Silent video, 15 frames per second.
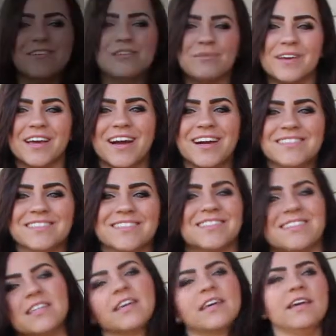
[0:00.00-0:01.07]
what's up, you guys?
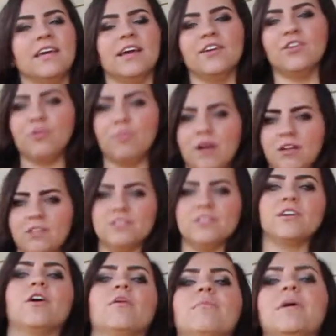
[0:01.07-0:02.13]
It's Nikki, and you're
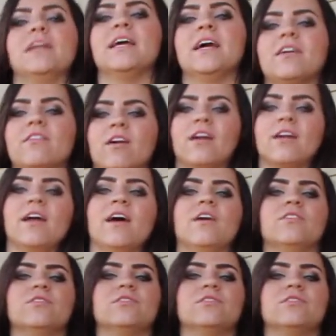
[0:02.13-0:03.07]
balancing on my deck right now.